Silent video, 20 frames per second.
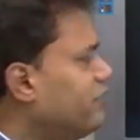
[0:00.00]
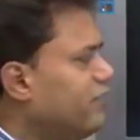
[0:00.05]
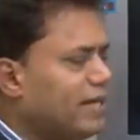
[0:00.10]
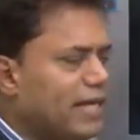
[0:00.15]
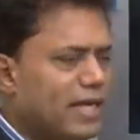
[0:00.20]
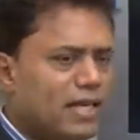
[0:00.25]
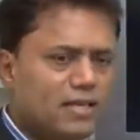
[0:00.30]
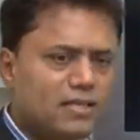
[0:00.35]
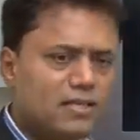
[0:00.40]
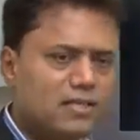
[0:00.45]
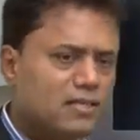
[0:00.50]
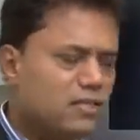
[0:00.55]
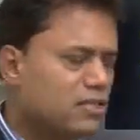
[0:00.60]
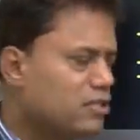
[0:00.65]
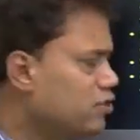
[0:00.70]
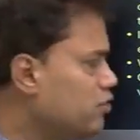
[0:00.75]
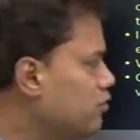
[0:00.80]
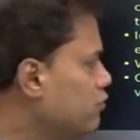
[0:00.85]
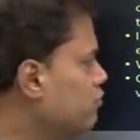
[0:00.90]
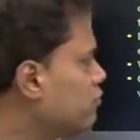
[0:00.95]
if analysis
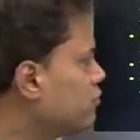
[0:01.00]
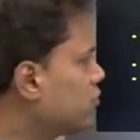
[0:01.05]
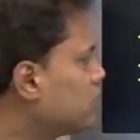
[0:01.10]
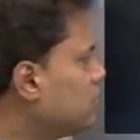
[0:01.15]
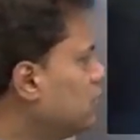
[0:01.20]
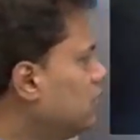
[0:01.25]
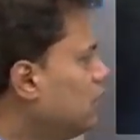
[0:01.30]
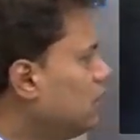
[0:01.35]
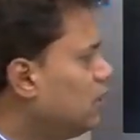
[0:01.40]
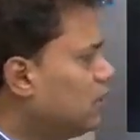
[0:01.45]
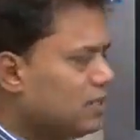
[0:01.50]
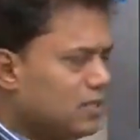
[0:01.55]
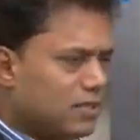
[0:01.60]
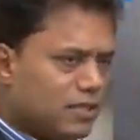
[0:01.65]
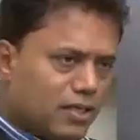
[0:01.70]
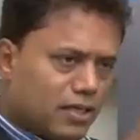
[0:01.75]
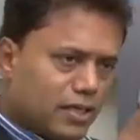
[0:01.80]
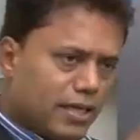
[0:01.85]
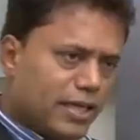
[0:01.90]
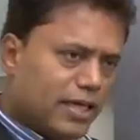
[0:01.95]
is used,
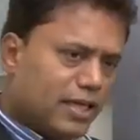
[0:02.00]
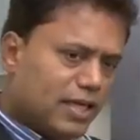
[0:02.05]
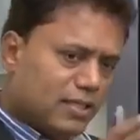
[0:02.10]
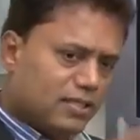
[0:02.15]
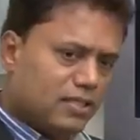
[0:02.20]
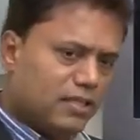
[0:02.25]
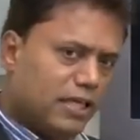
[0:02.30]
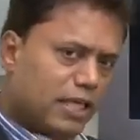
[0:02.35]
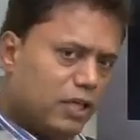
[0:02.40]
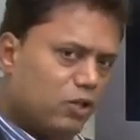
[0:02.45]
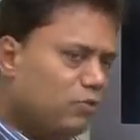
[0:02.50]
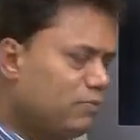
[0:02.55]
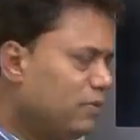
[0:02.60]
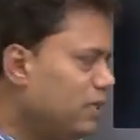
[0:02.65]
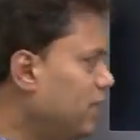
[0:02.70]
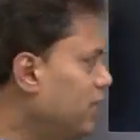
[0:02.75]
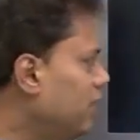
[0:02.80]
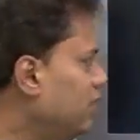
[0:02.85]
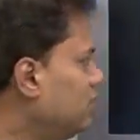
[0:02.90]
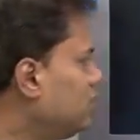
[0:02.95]
creating scenario
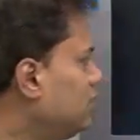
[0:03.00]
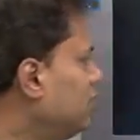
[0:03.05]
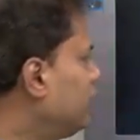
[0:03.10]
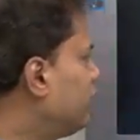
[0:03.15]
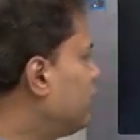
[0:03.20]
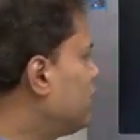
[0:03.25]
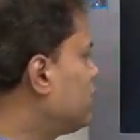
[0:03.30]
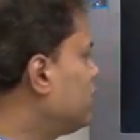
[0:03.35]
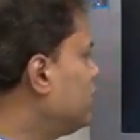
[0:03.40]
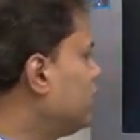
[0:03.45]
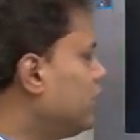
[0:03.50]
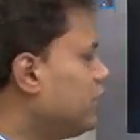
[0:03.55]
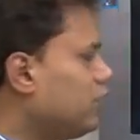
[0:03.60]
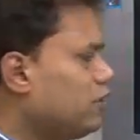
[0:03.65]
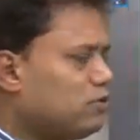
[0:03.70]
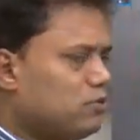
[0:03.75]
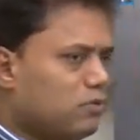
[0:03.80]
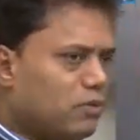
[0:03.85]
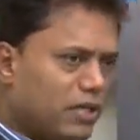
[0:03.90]
building, different scenarios.